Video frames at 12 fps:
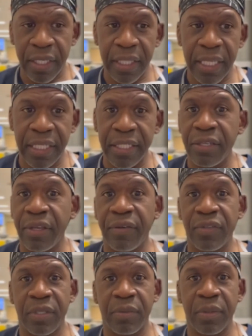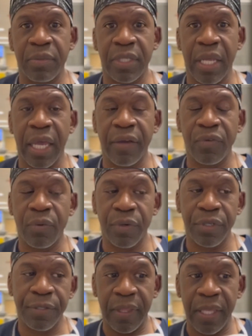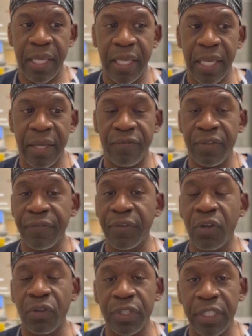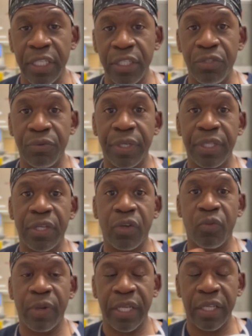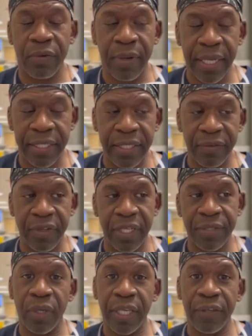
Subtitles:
they still have symptoms afterwards. They have difficulty doing their regular activities.